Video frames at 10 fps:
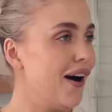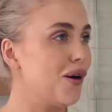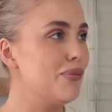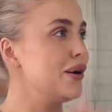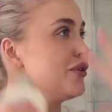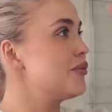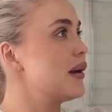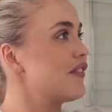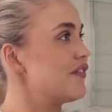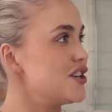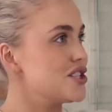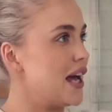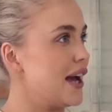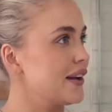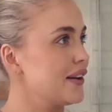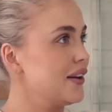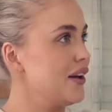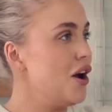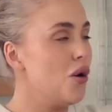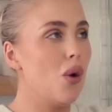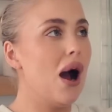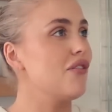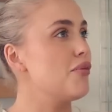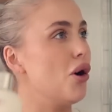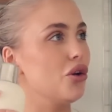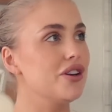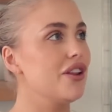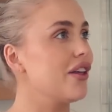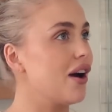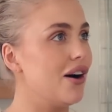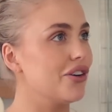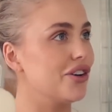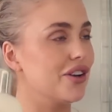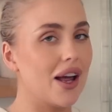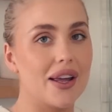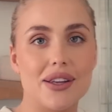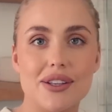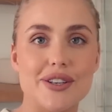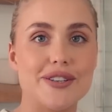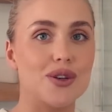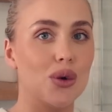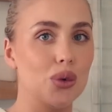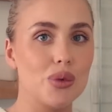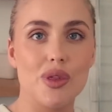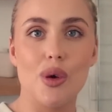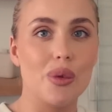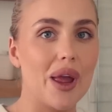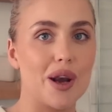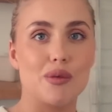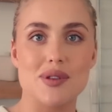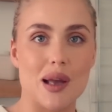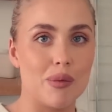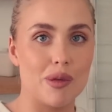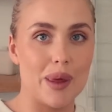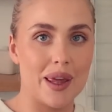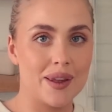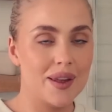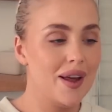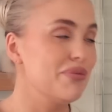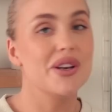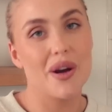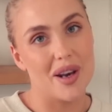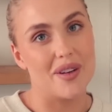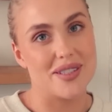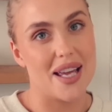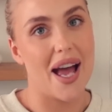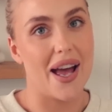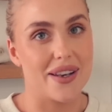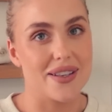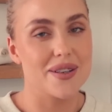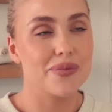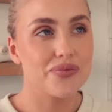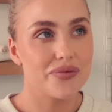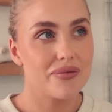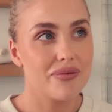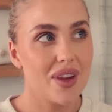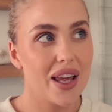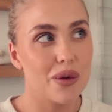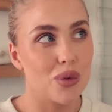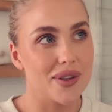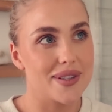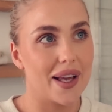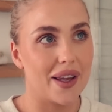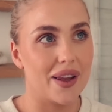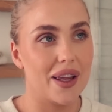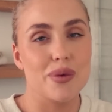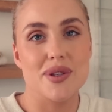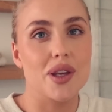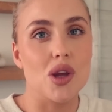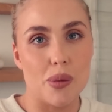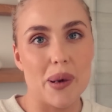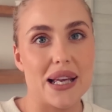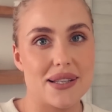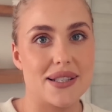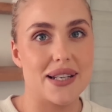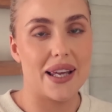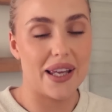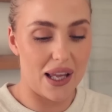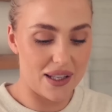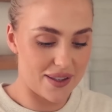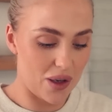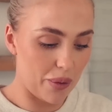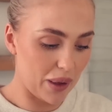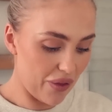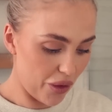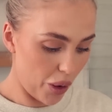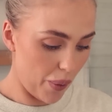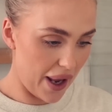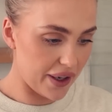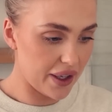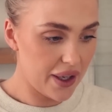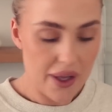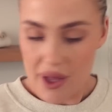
I'll build a big fish tank. We'll have a pond in the garden. Like, just all, all the animals come with me. But Noah loved it, and it was like a, it was a cute place to take kids, so I'm glad that we went.